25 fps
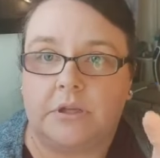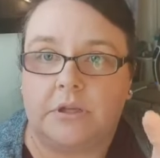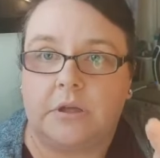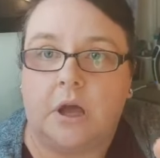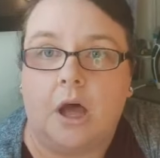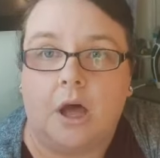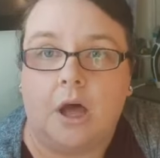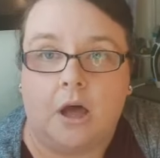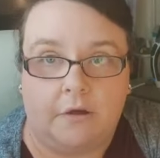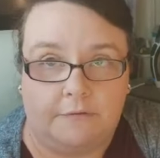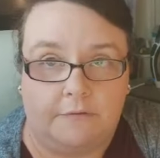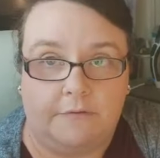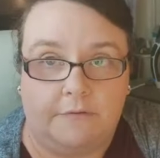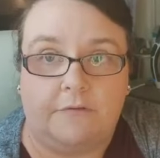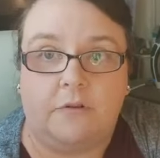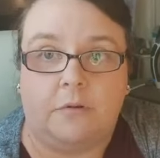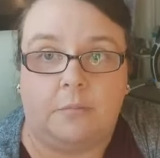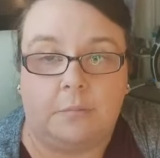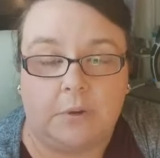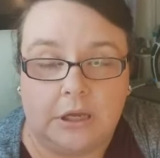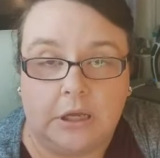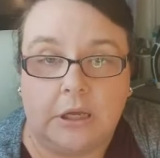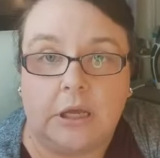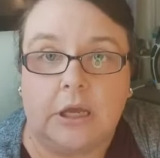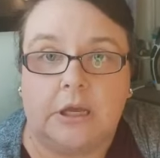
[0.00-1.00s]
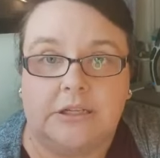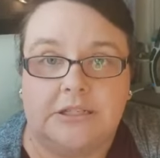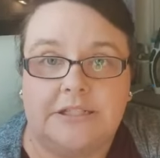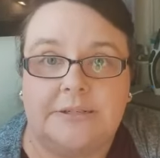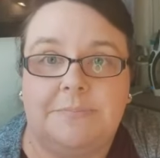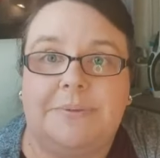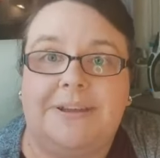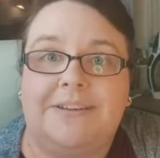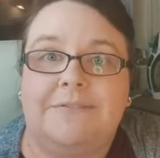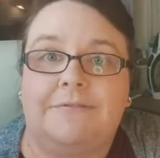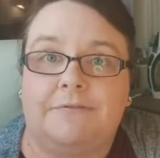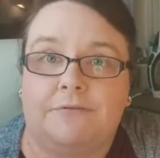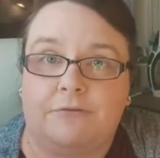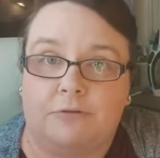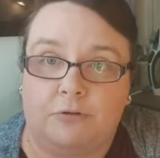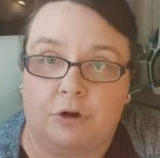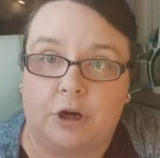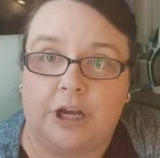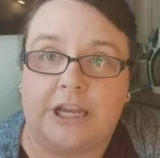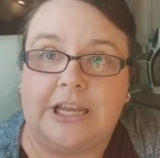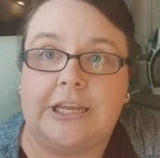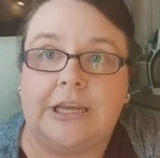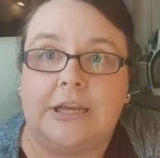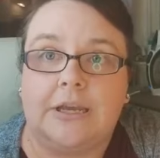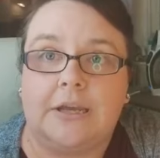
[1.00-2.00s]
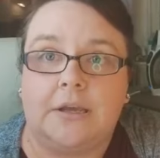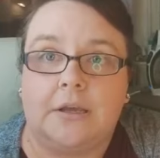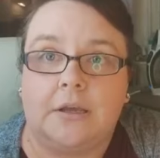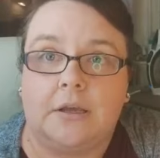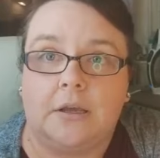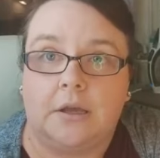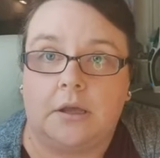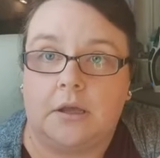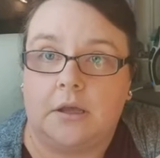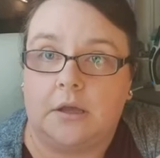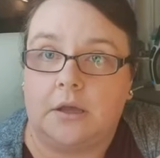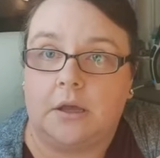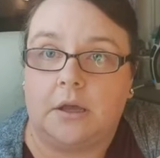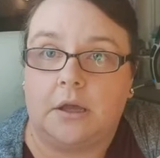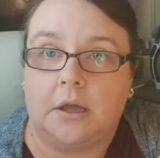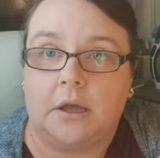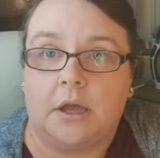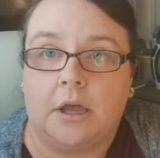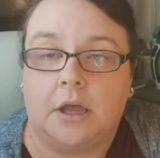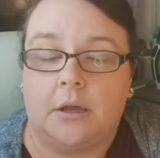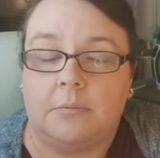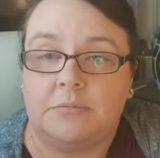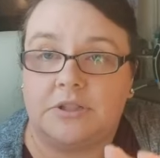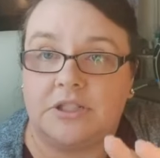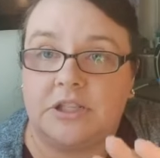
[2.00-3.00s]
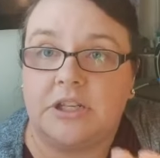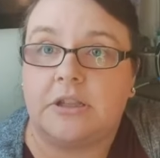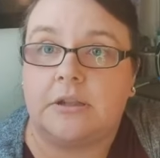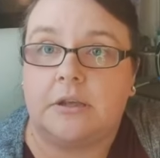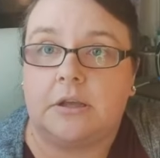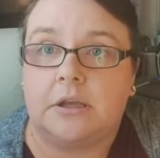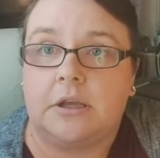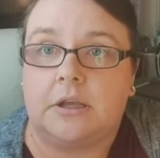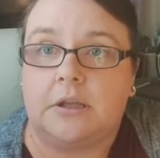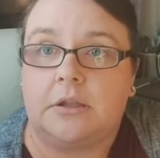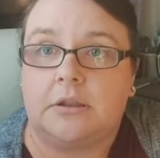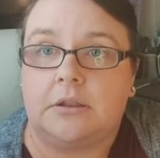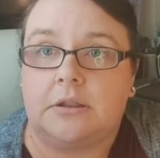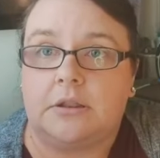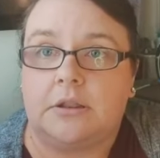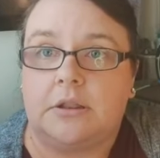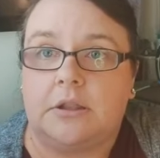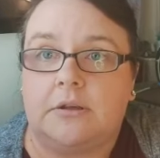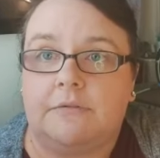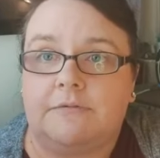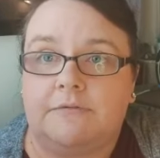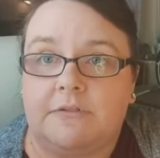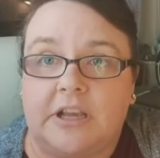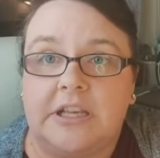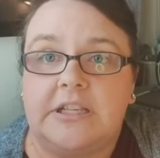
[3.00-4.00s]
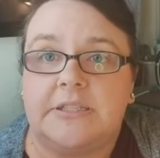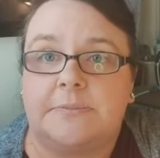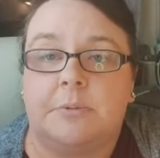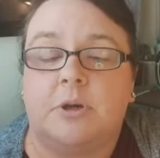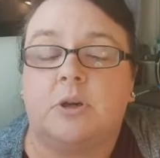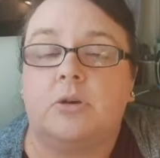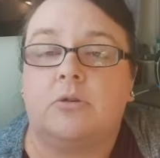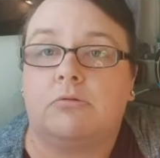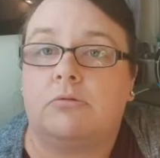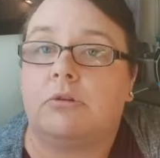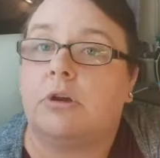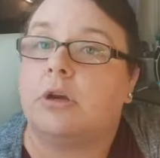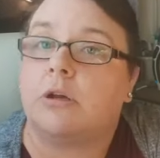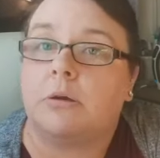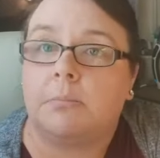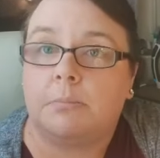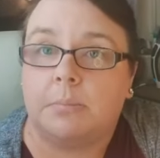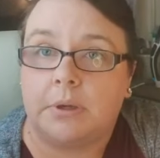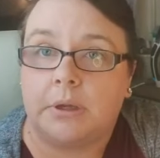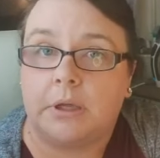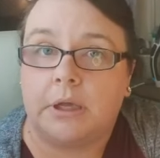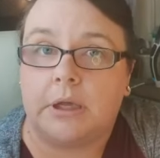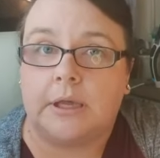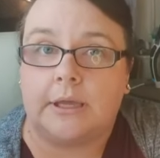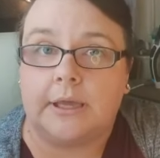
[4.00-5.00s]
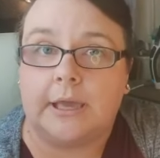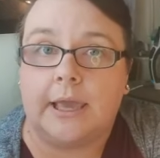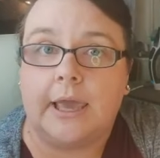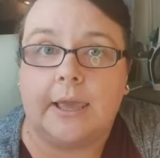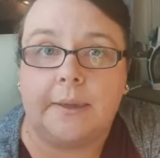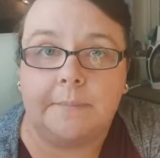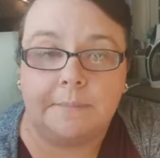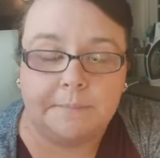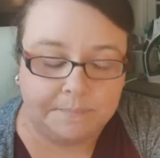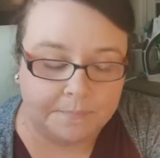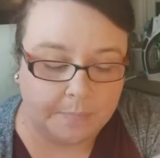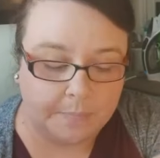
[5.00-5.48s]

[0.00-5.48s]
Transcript: Half of them are going to be free to the Facebook group, okay?